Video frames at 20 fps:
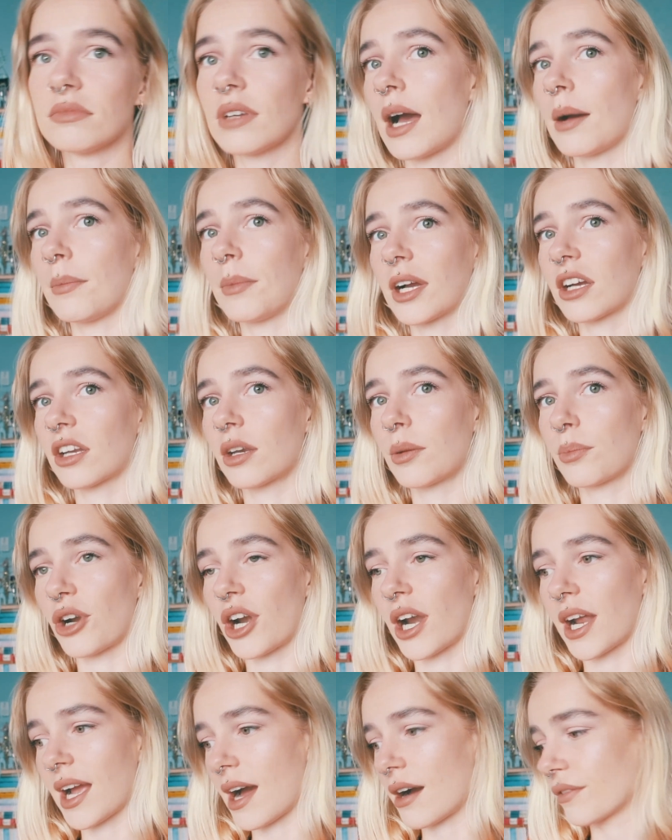Am I going to
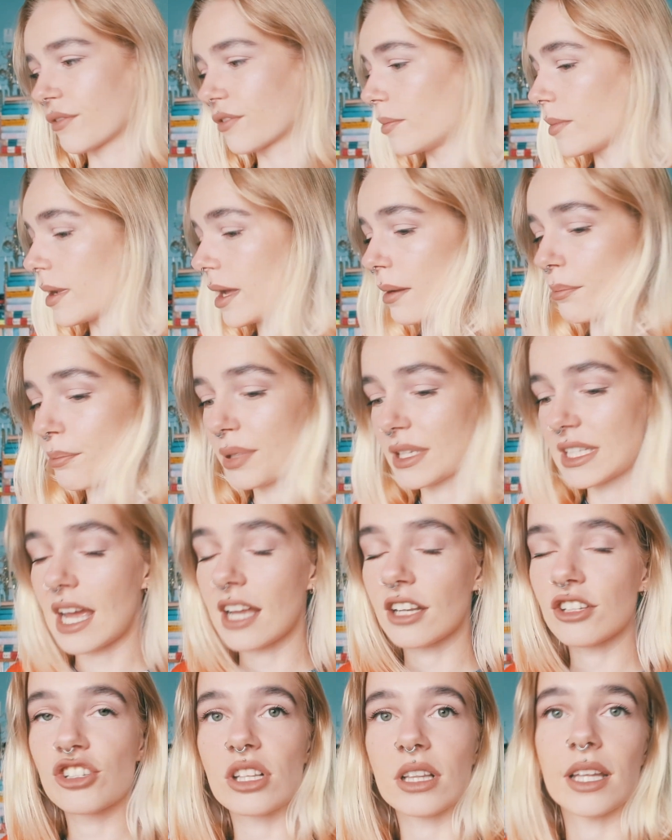break out from it?
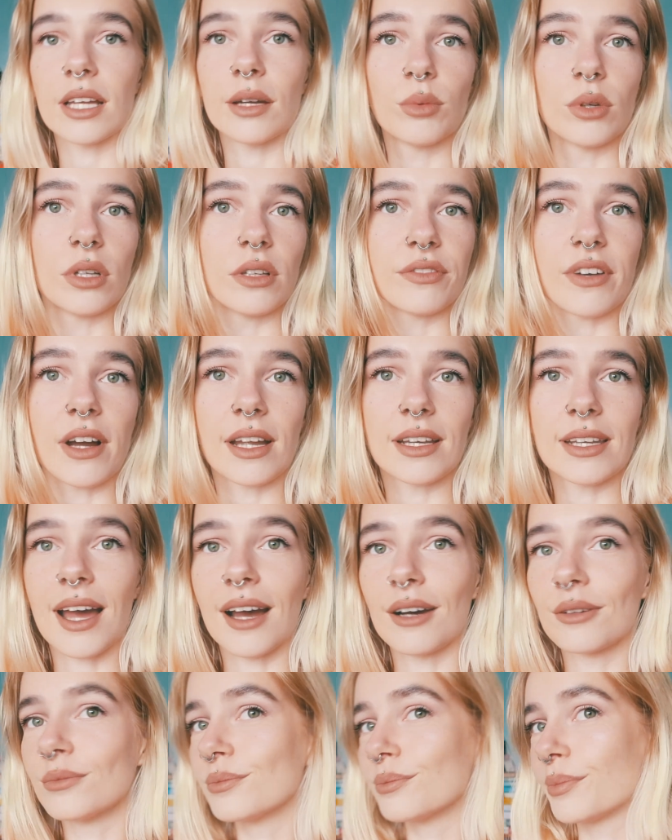Potentially, we'll find
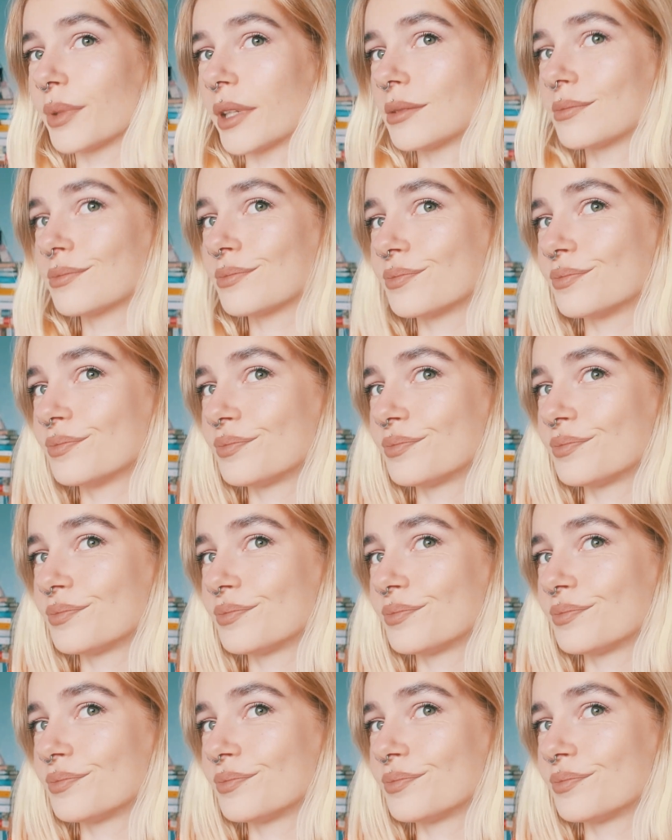out. But